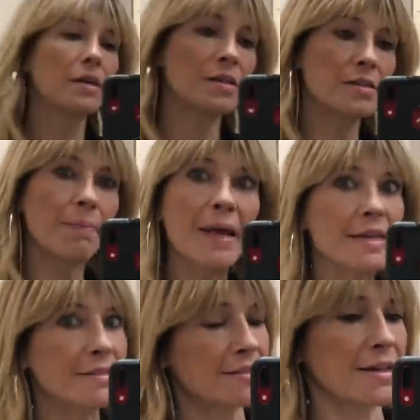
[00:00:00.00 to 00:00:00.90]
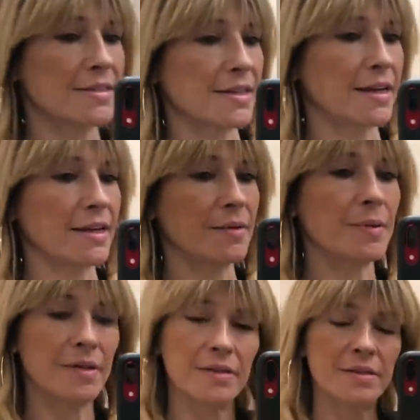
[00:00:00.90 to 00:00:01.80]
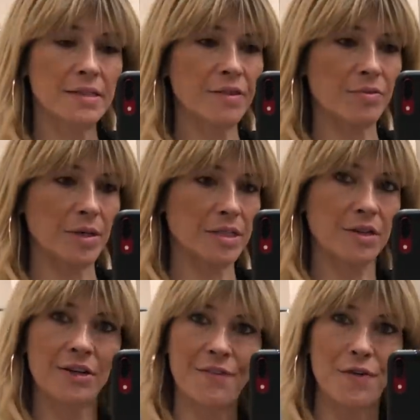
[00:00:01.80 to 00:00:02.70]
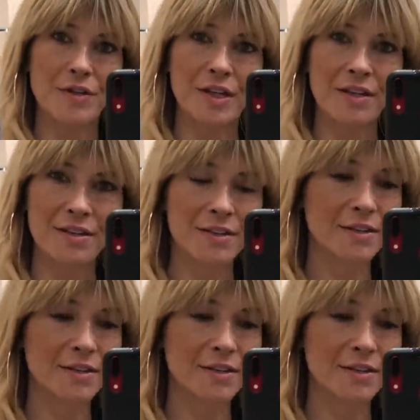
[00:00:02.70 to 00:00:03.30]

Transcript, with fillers: It's a bit staticky, but never mind. Can't have everything.